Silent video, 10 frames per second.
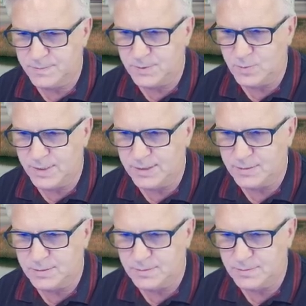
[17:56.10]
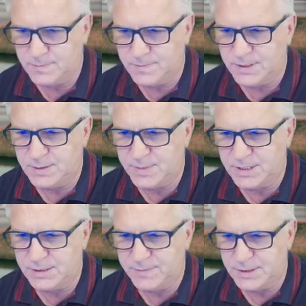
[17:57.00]
for the weather. Find
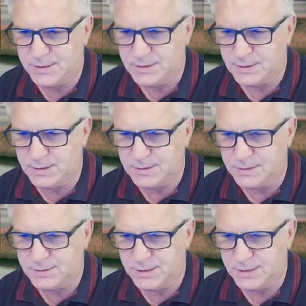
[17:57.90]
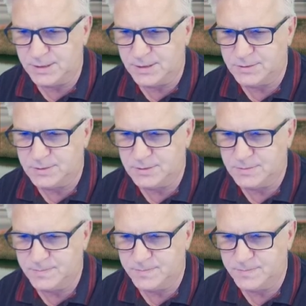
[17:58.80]
my device, I guess I'll say yes.